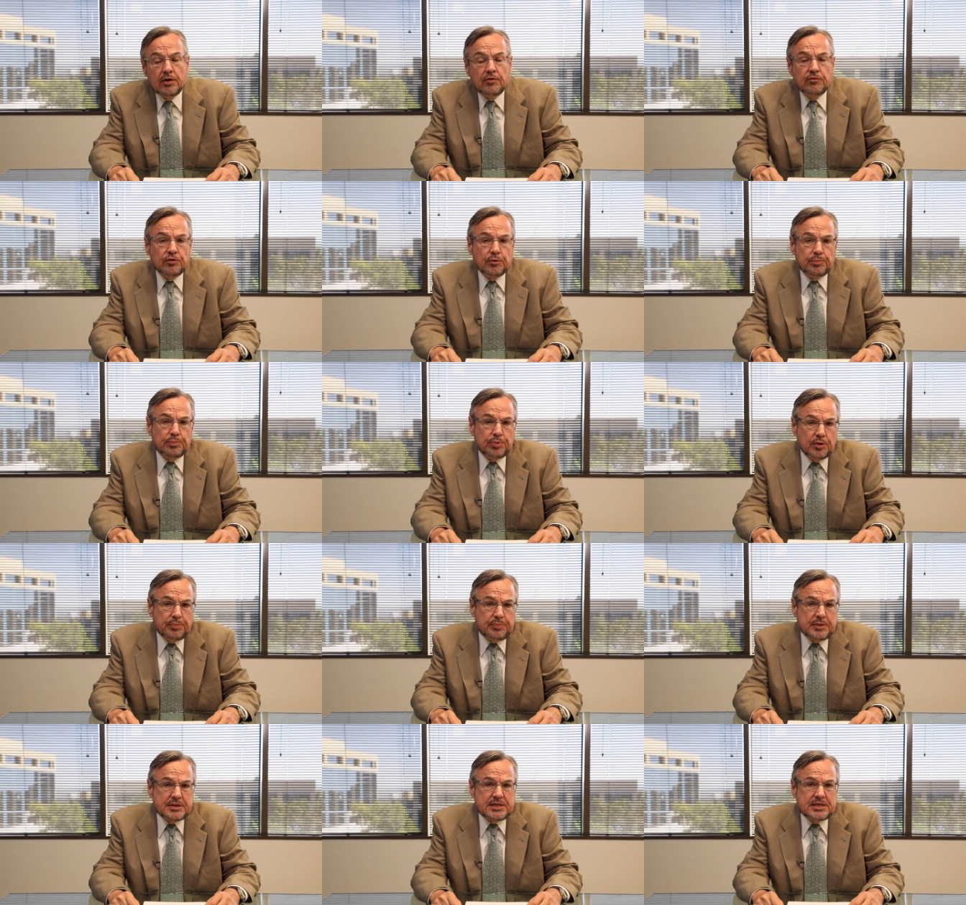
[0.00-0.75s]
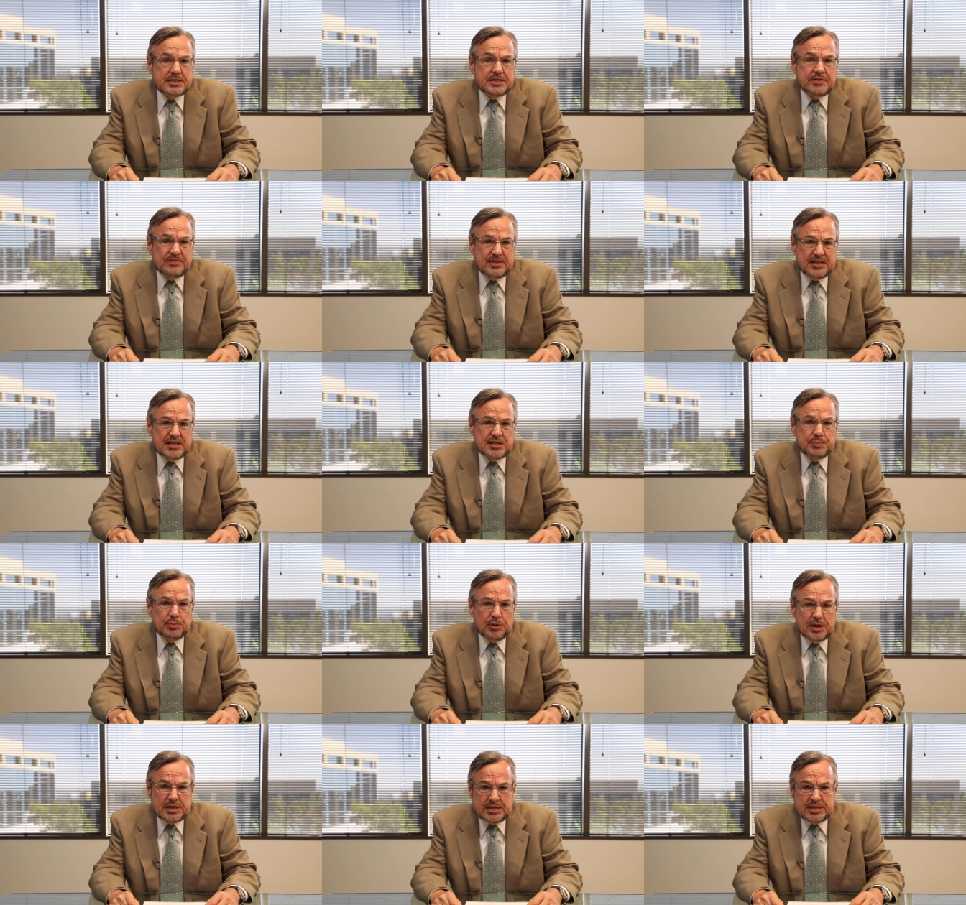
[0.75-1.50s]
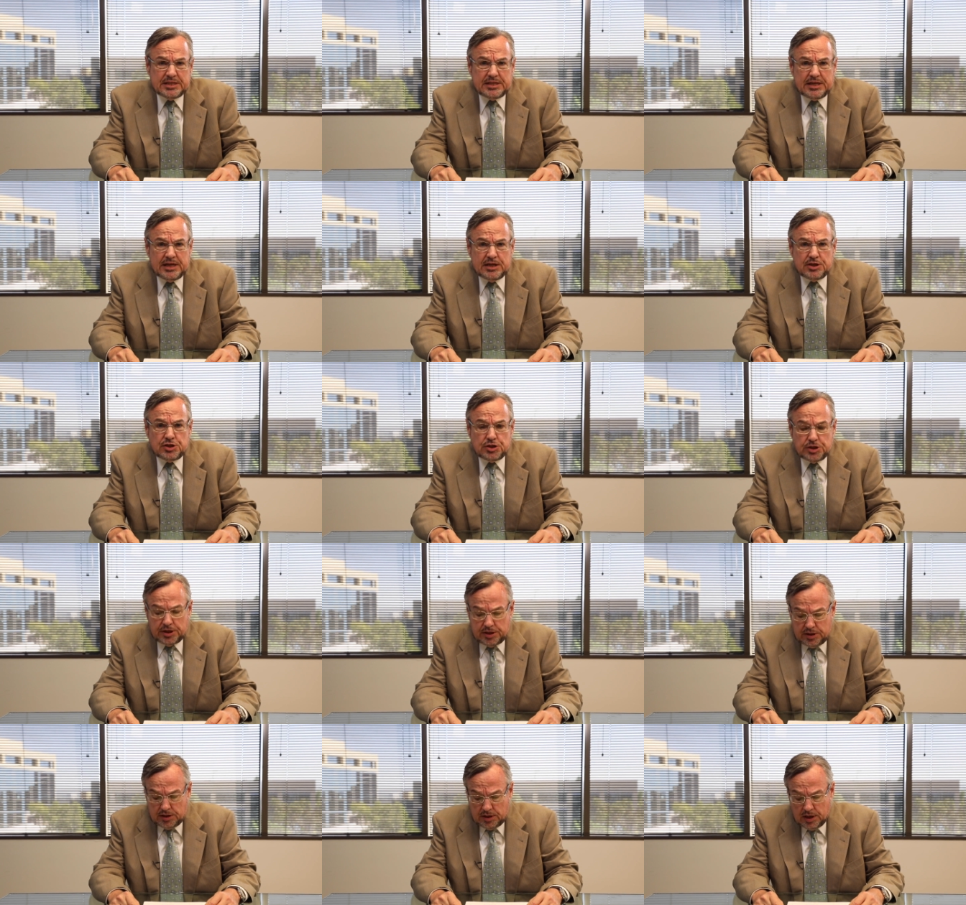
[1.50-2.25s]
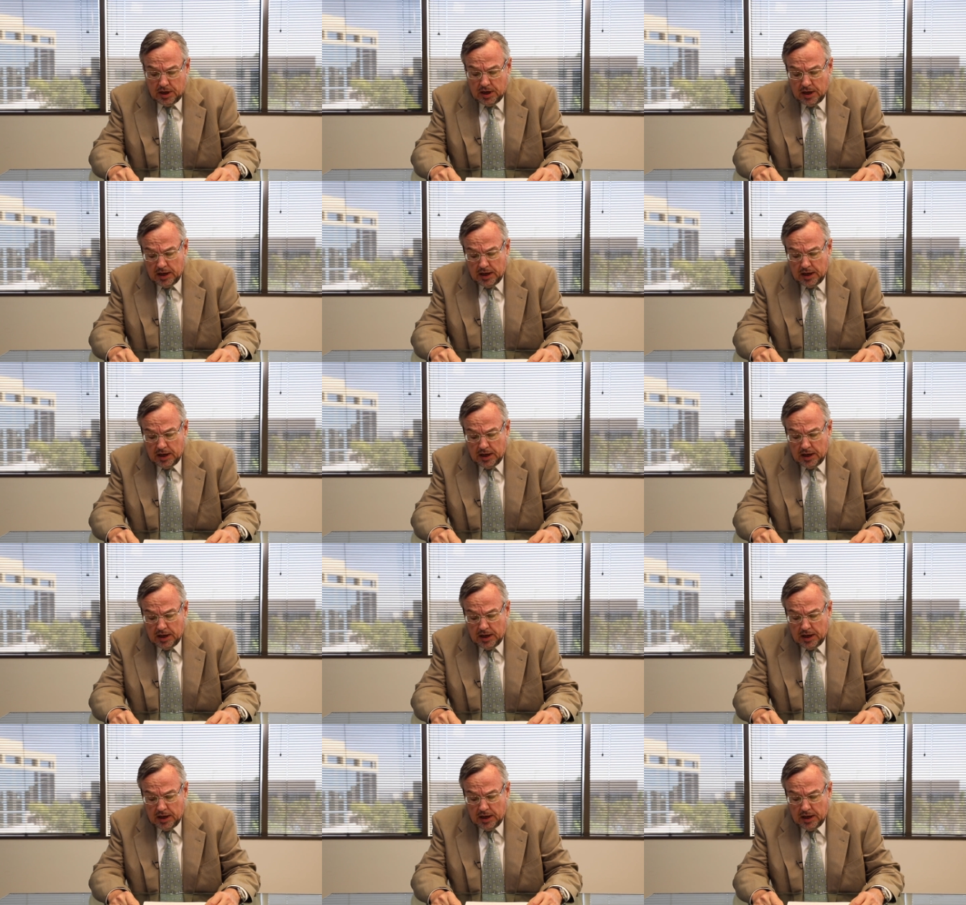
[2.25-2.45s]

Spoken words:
For purposes of this presentation,